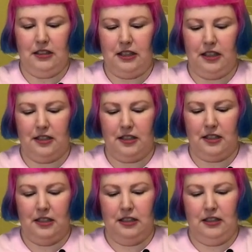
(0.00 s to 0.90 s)
And
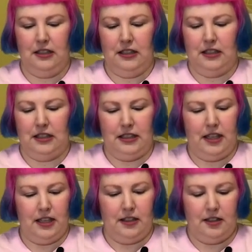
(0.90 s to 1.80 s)

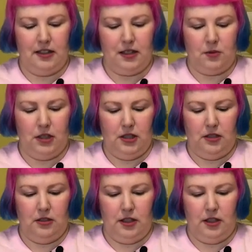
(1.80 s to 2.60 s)
yeah, this one,